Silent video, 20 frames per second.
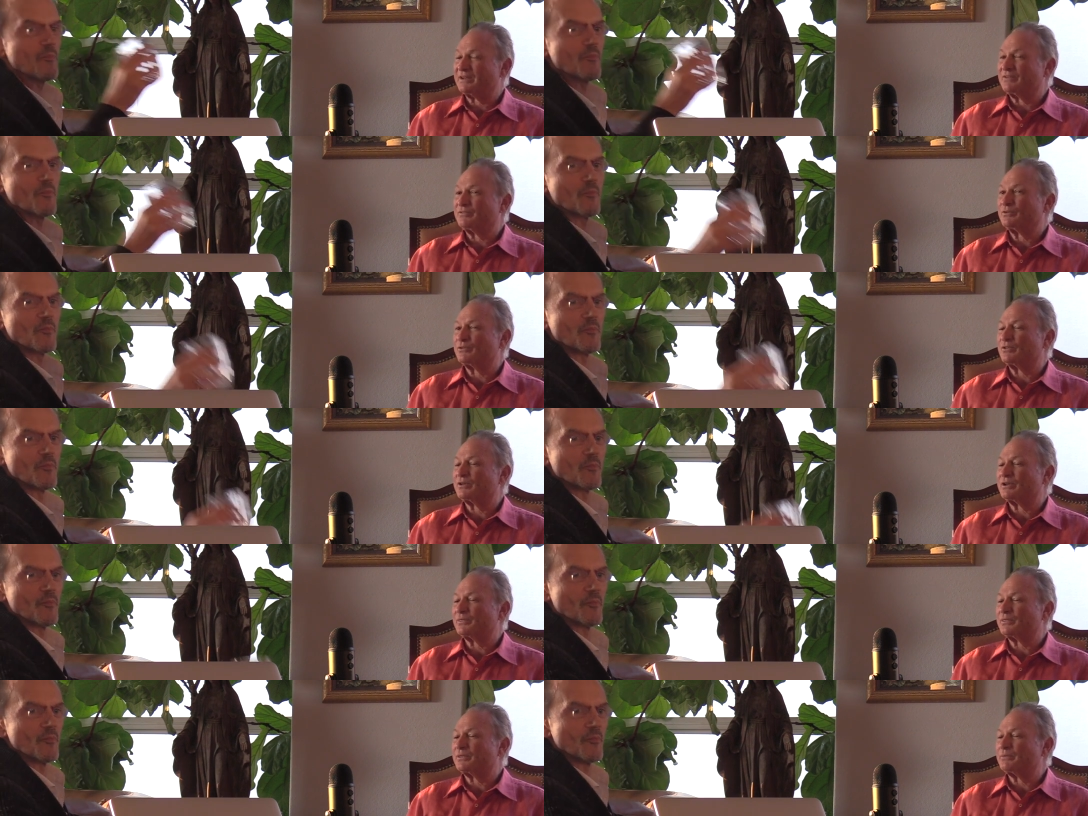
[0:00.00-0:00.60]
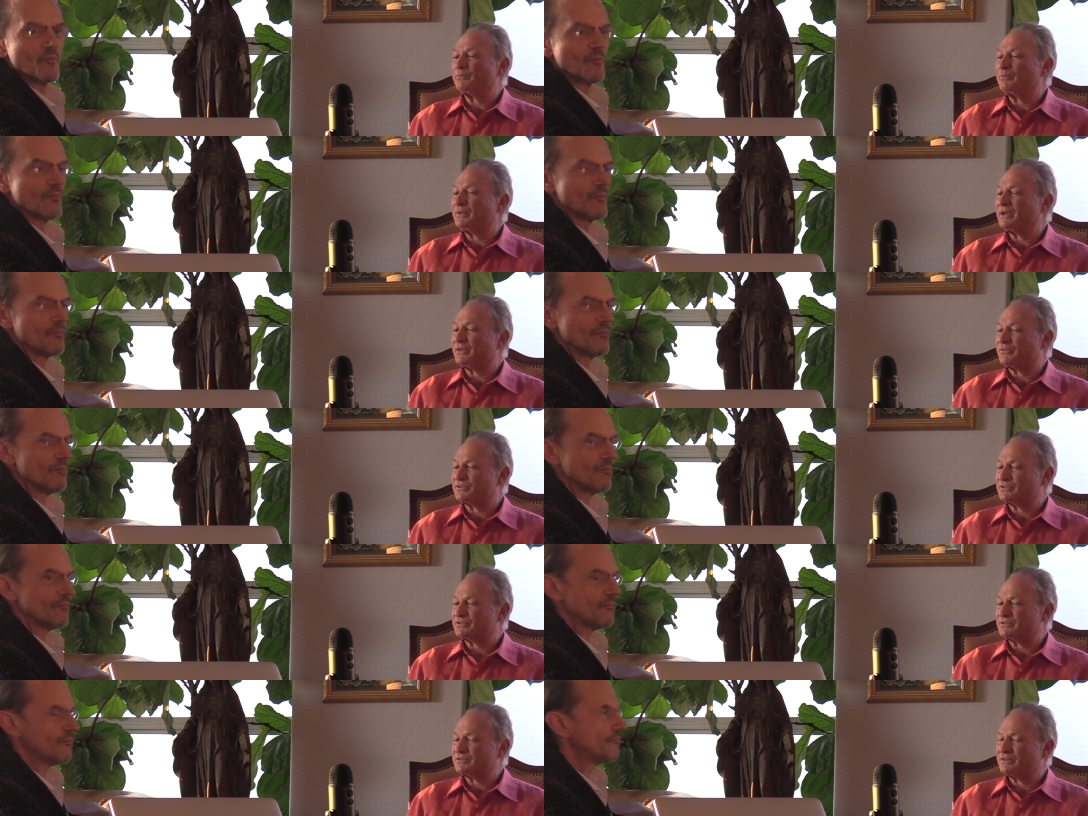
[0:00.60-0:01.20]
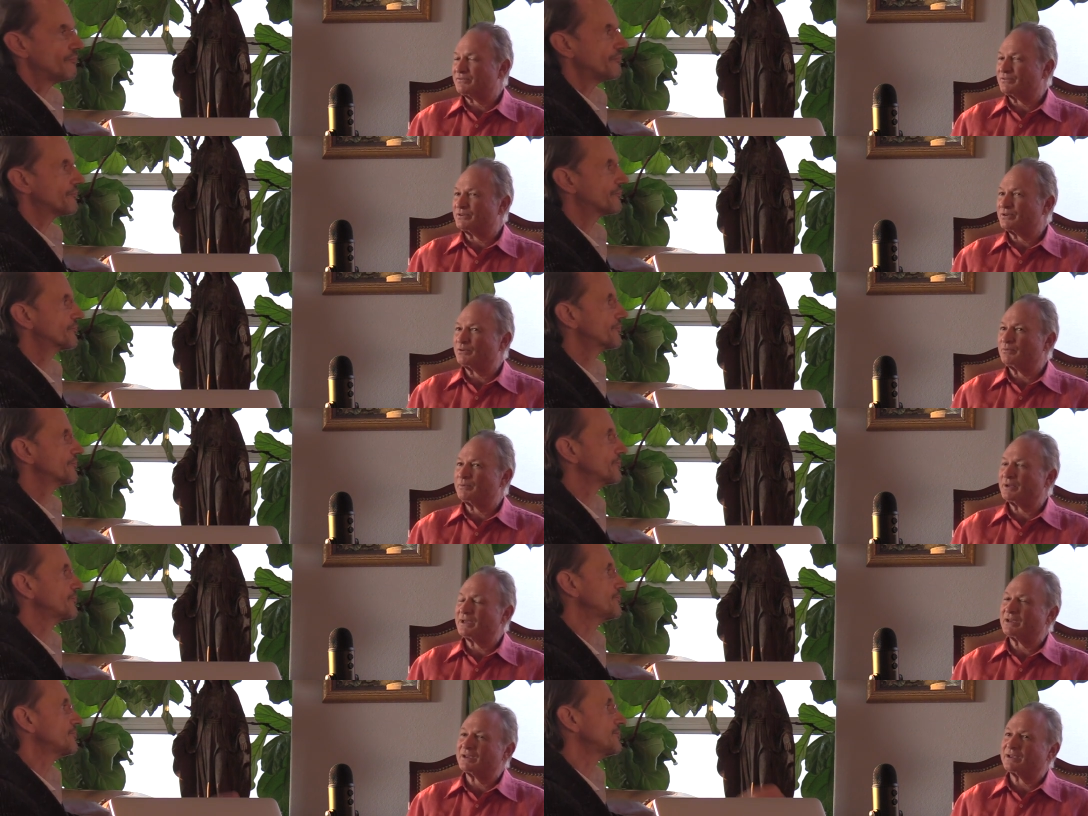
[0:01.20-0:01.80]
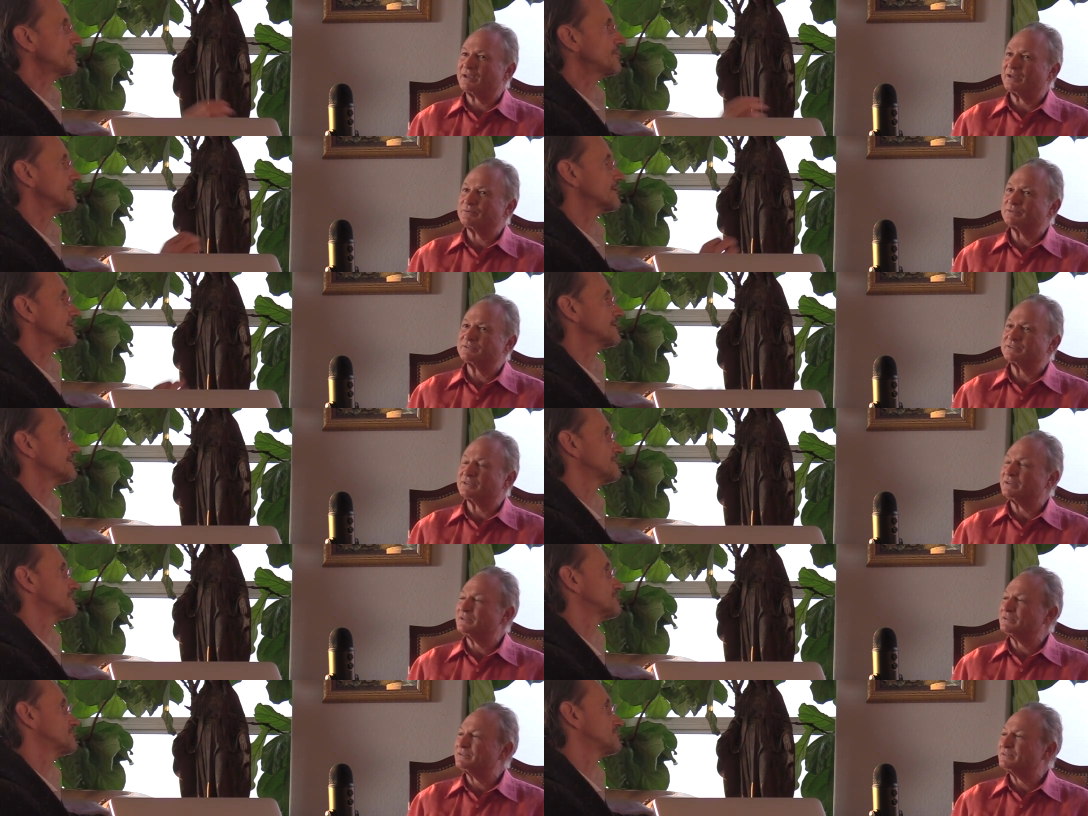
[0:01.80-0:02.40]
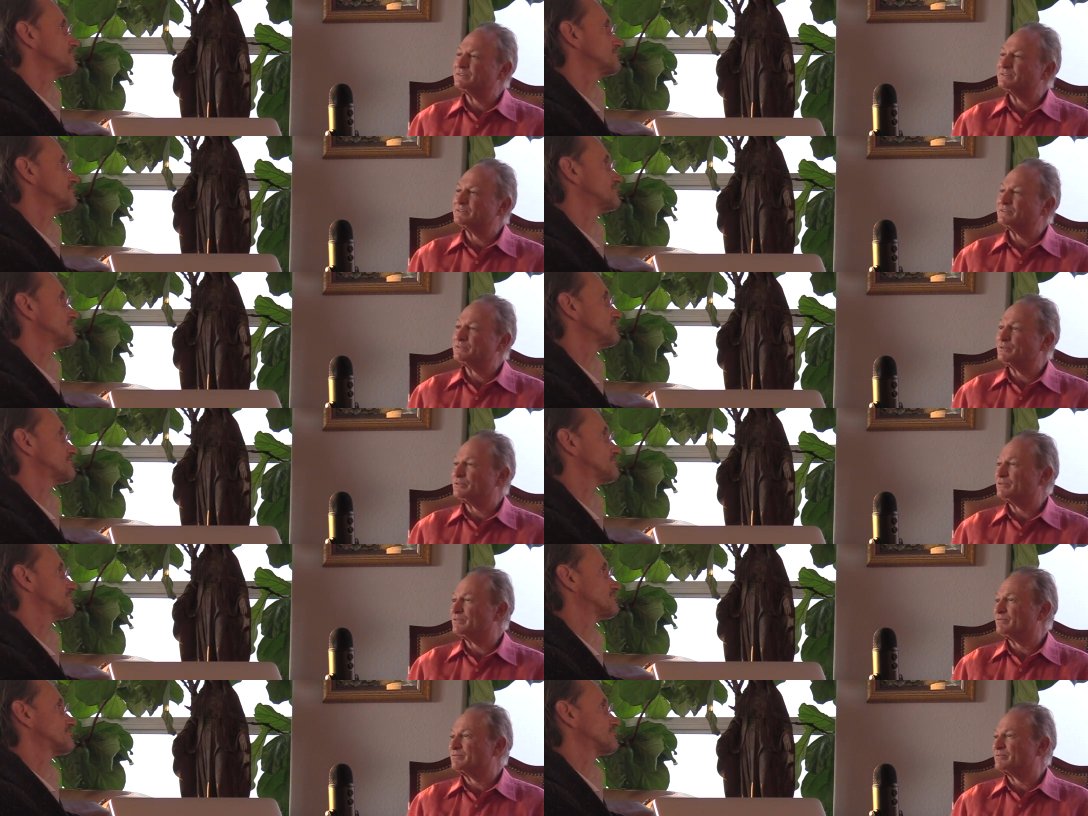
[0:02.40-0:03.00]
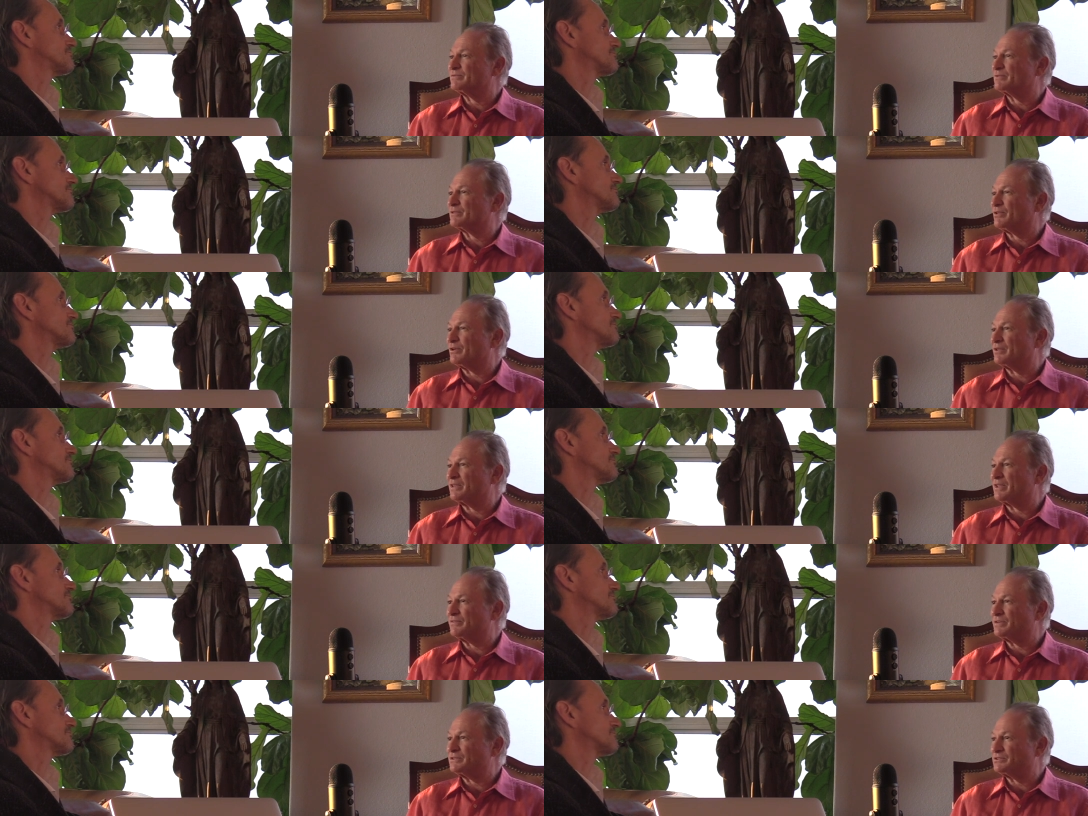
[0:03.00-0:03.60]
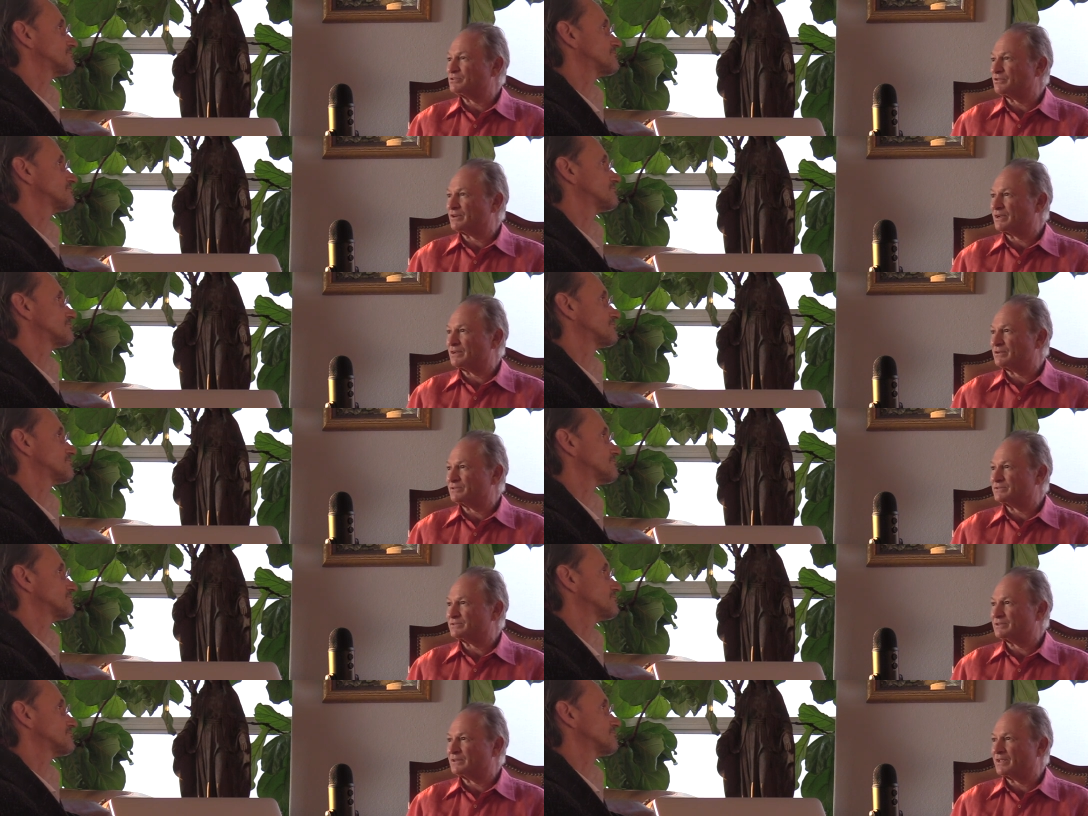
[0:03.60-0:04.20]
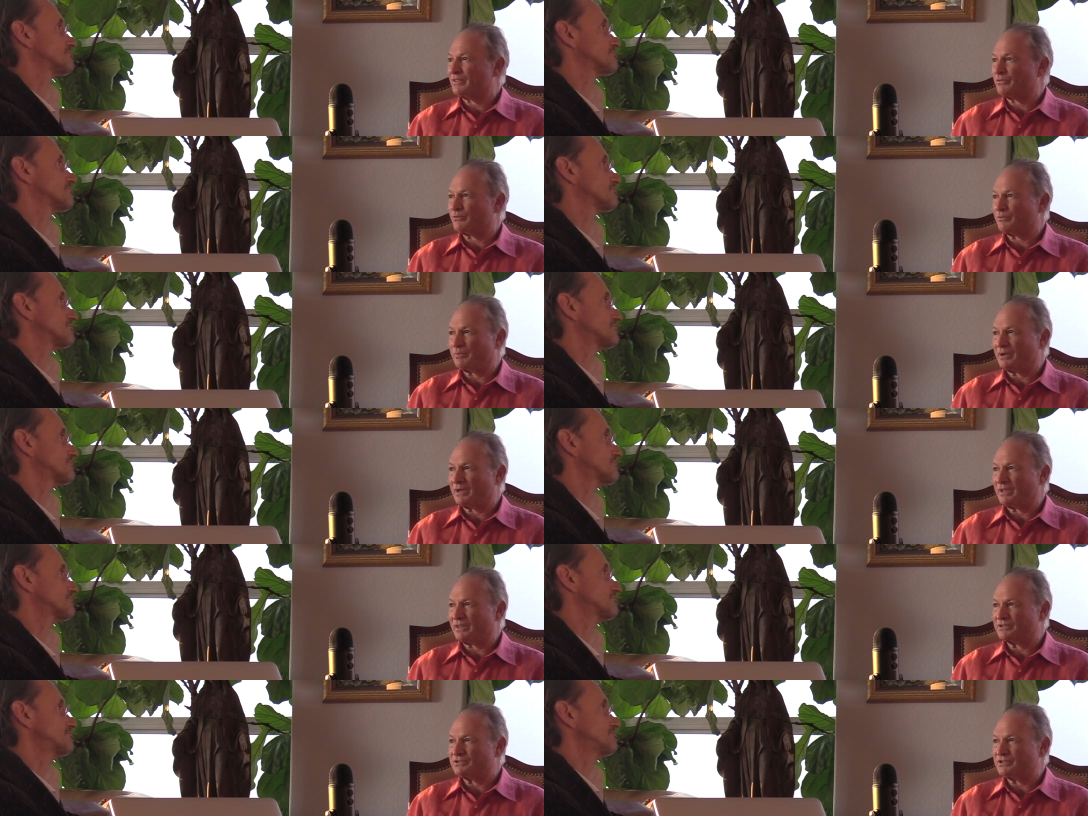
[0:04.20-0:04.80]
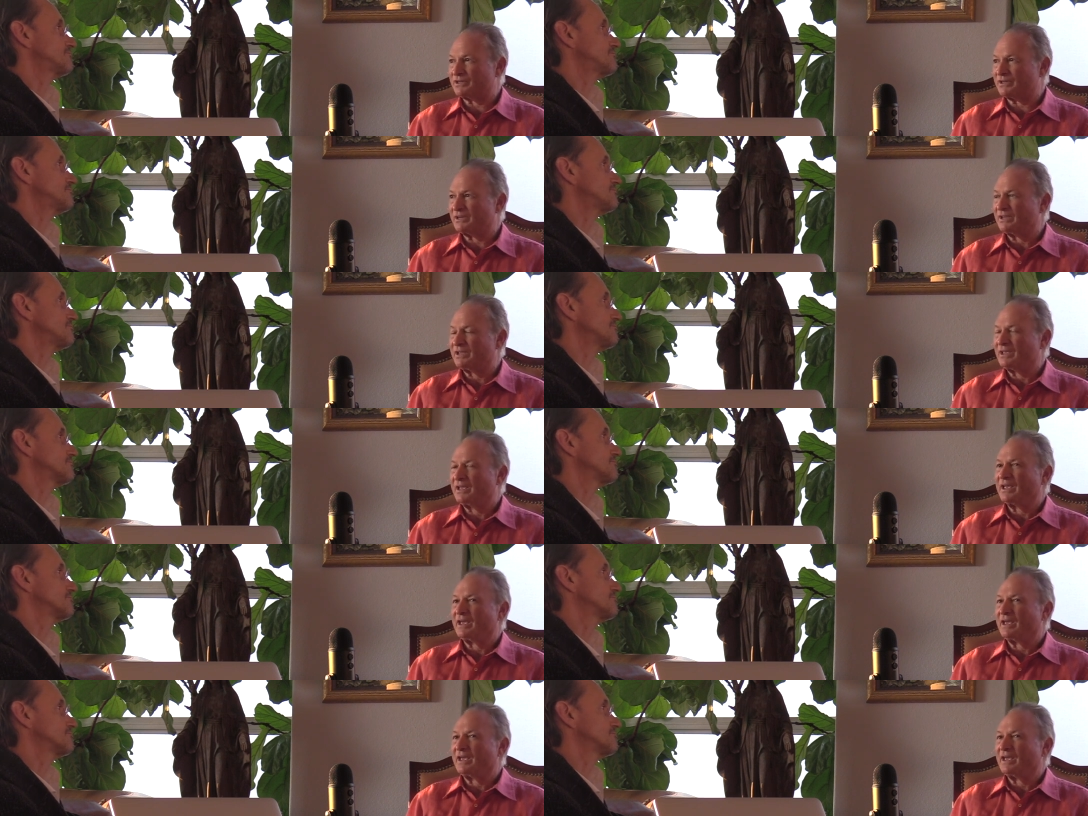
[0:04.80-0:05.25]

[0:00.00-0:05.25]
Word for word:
Speaker 1: And if you look at the myths, if you go back, I was a student of Claude Levi Strauss in anthropology,